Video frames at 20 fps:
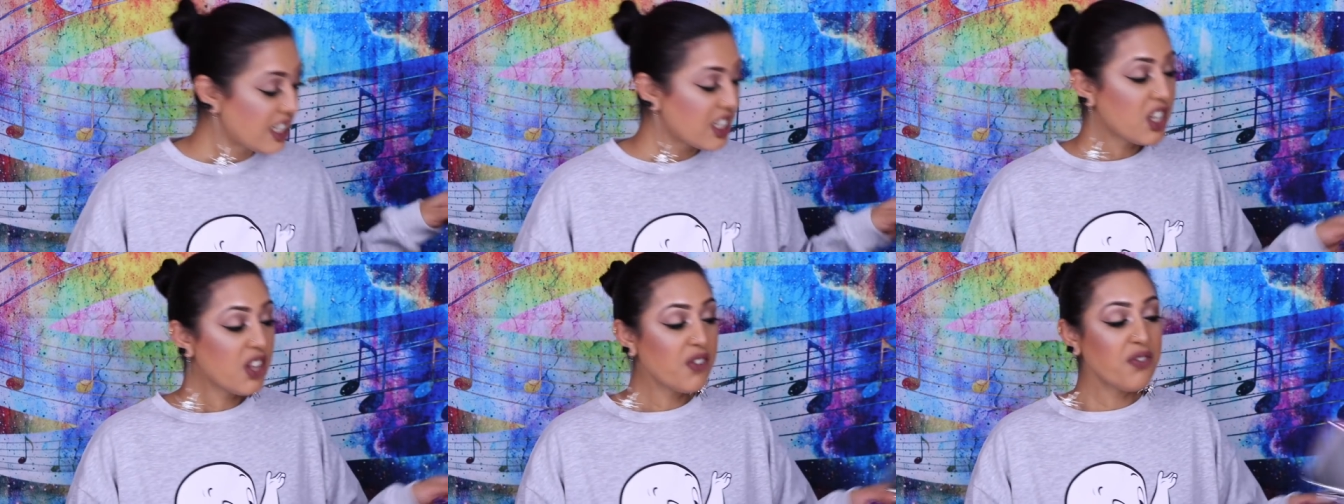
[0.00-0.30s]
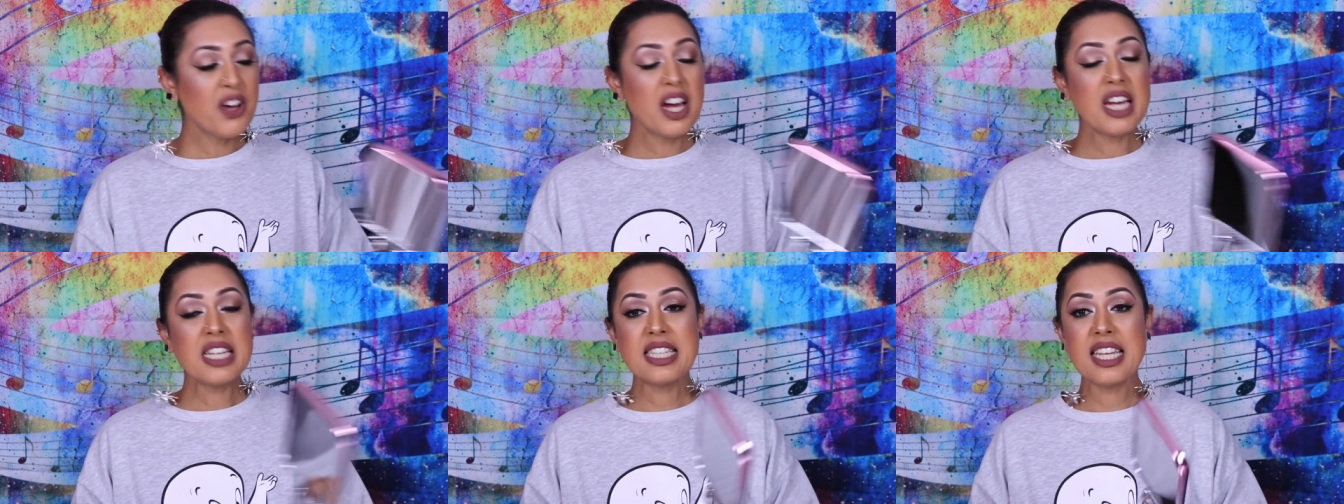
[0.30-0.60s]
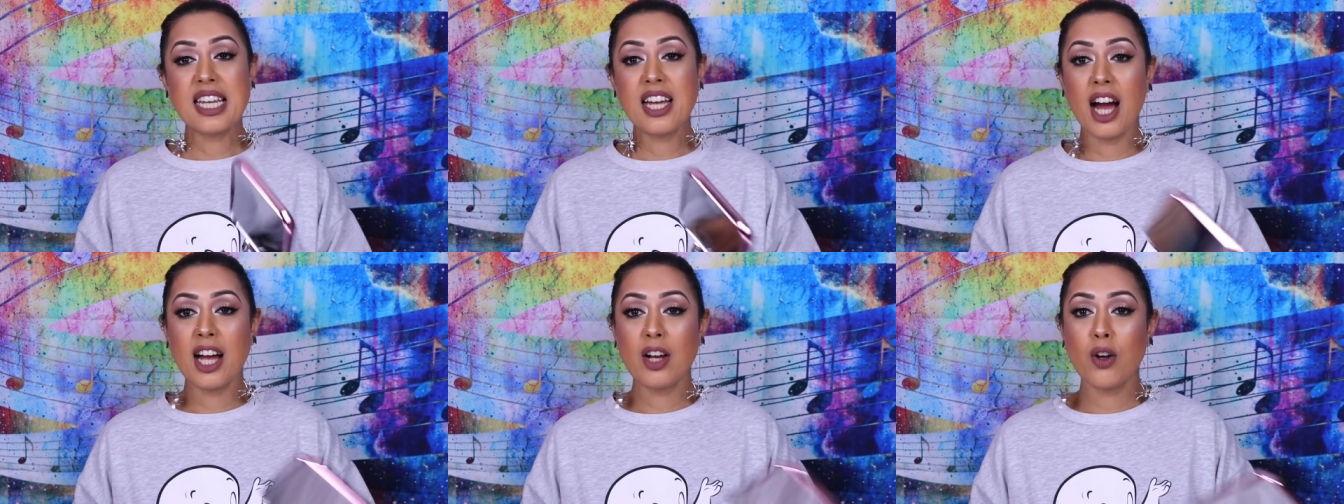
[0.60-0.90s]
So the first
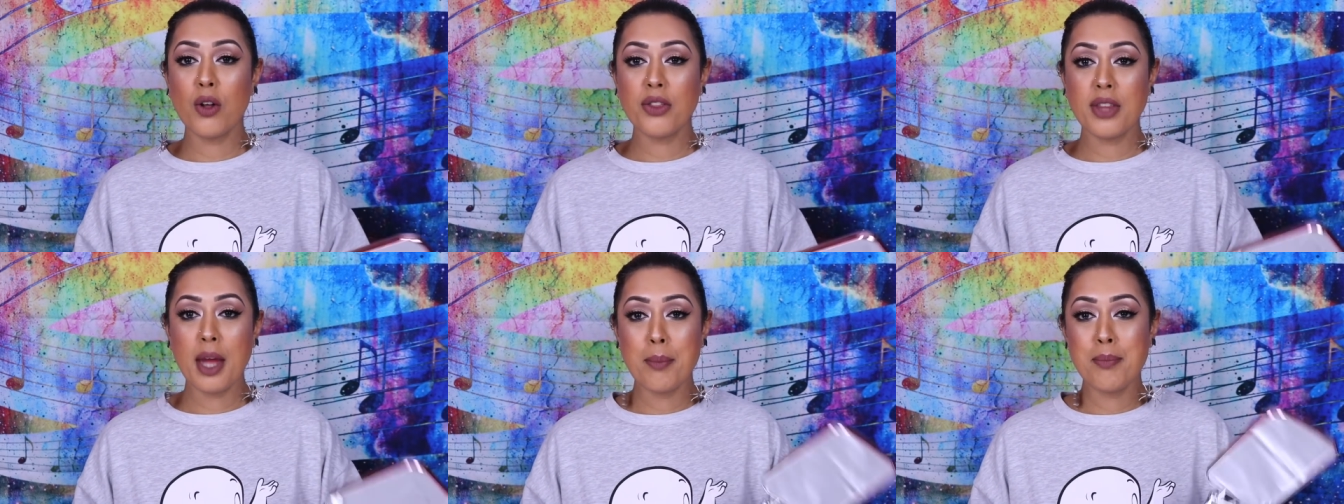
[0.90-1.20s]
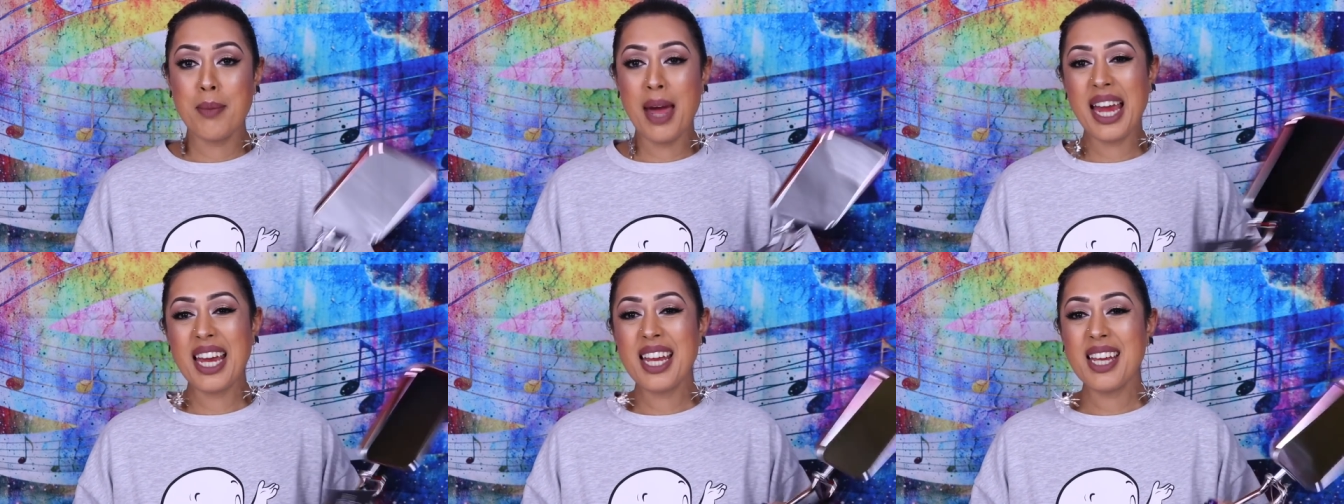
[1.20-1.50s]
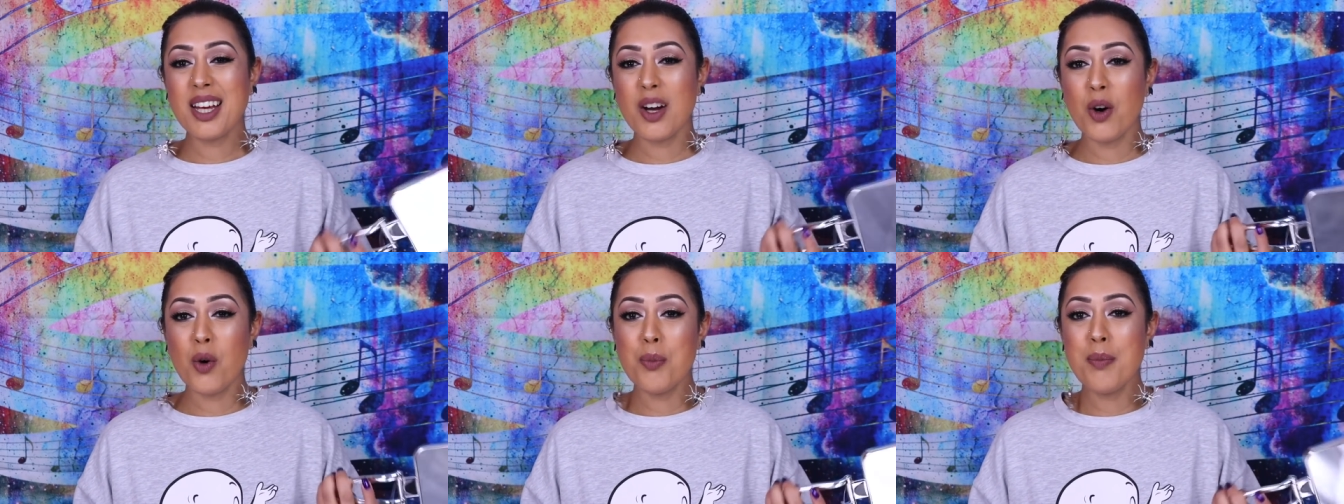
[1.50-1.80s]
thing I got that
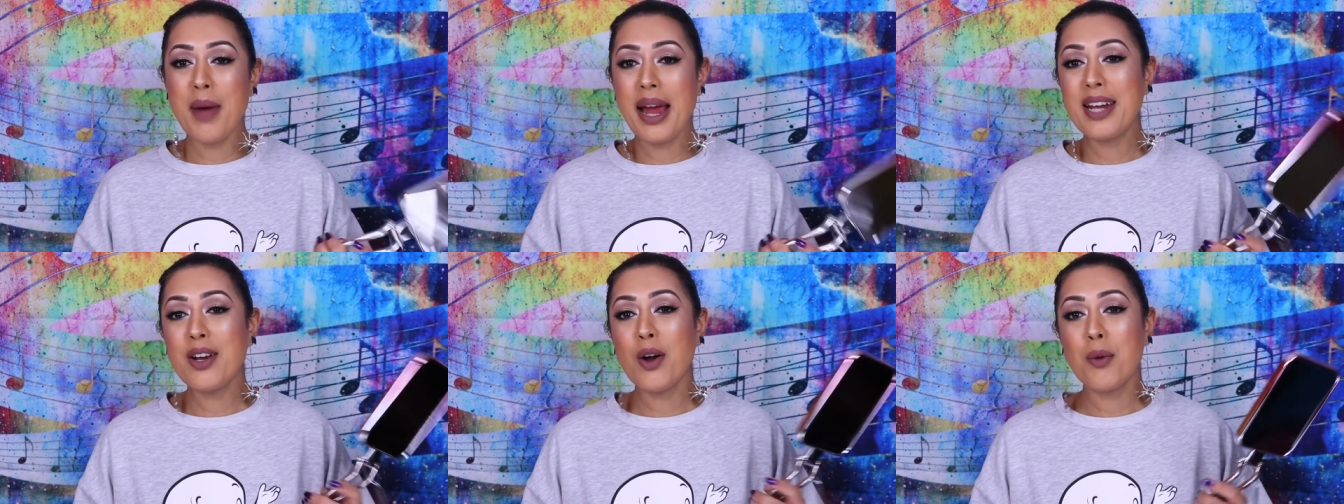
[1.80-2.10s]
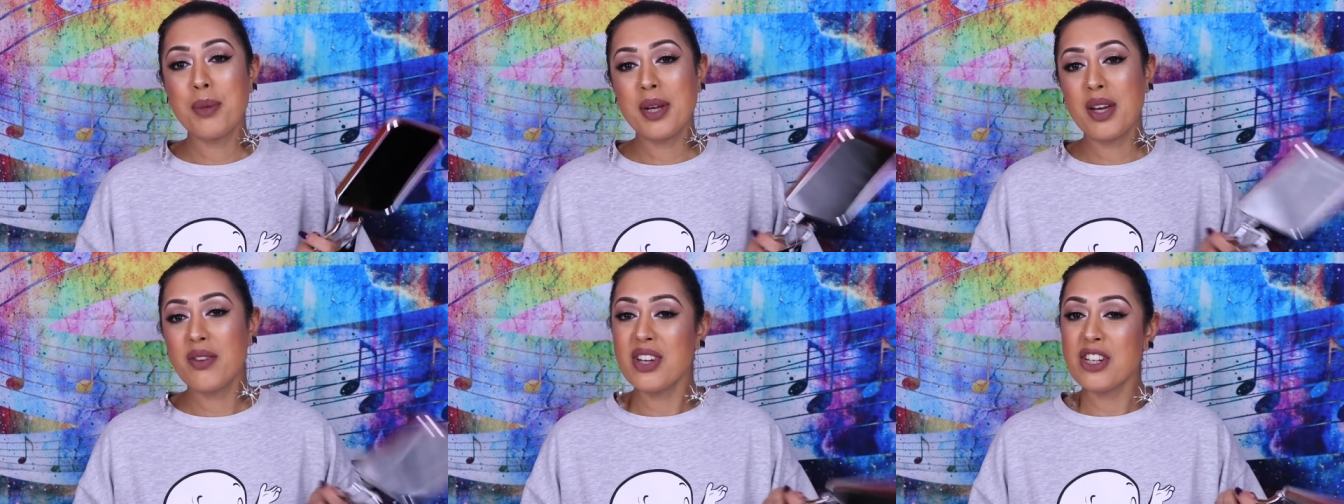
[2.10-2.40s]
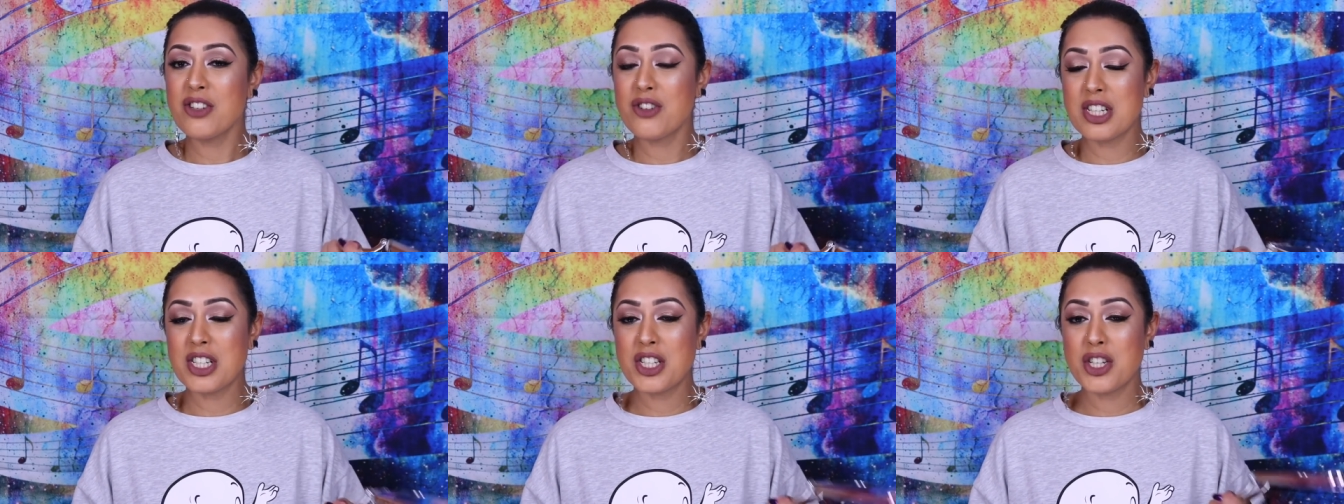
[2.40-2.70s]
may or may not be of
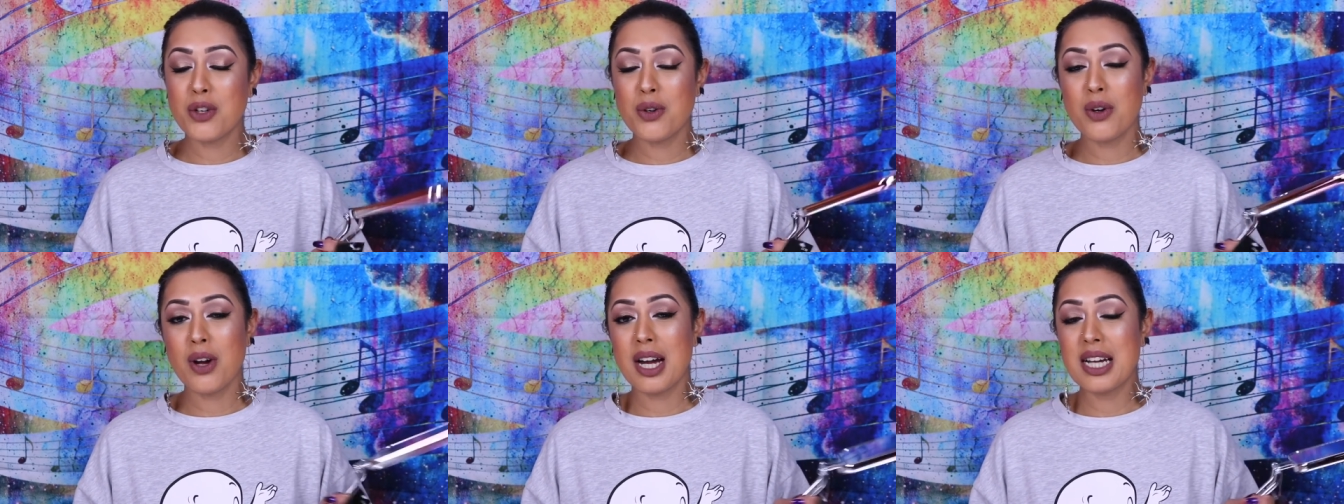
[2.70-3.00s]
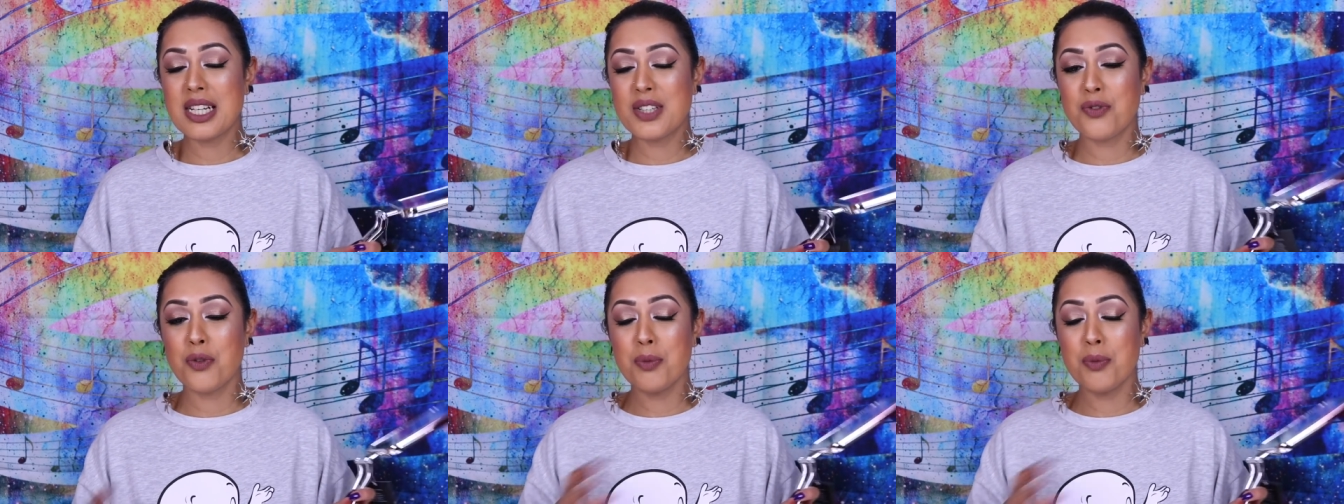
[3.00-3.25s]
interest to you guys,